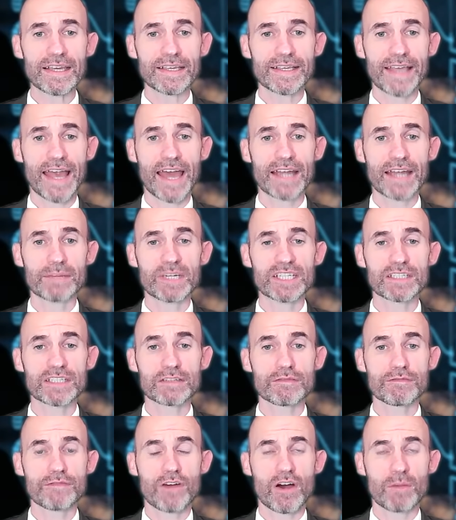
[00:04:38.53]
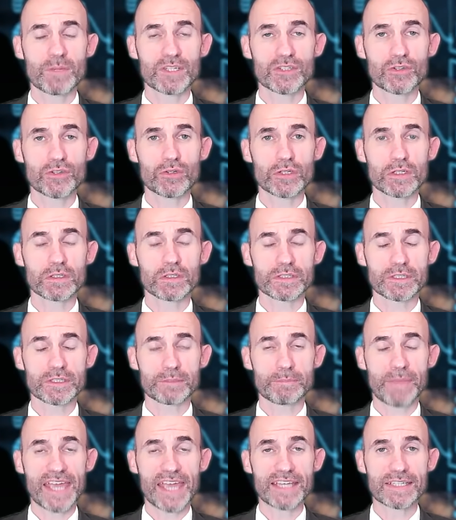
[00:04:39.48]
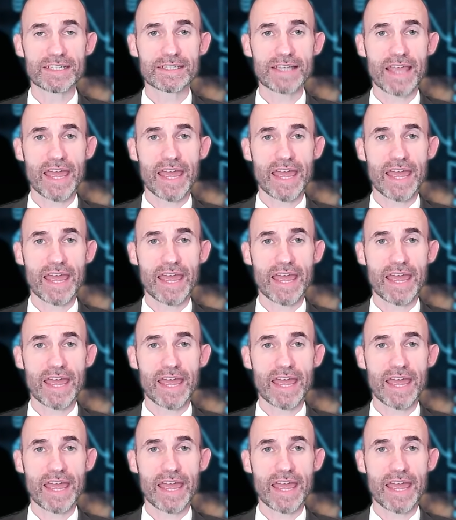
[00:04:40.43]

cannabis pharmaceutical space.